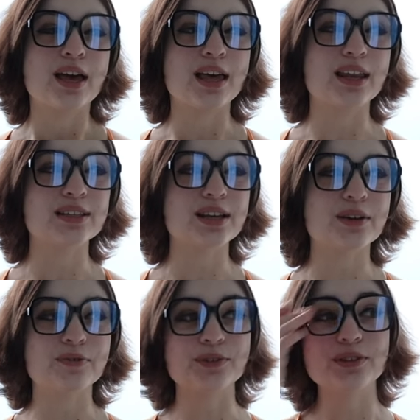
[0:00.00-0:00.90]
And it's
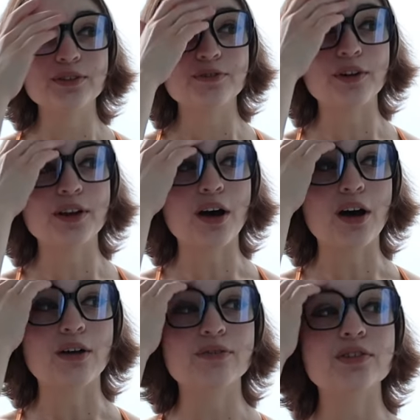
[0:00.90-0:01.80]
like really fun,
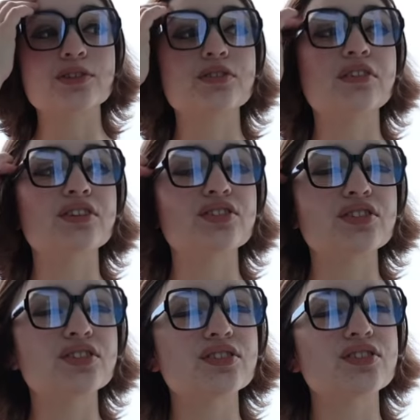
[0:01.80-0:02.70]
obvious
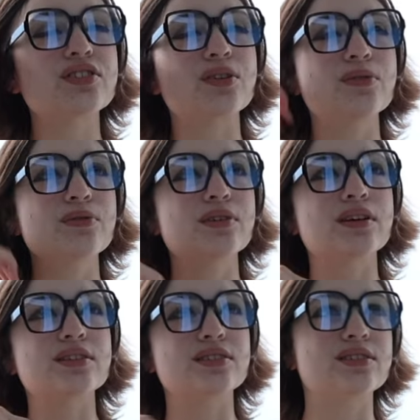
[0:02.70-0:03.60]
questions too,
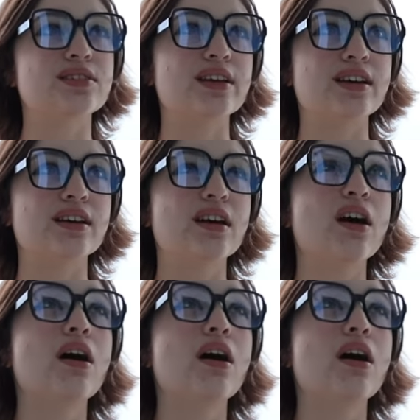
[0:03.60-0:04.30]
because it's like,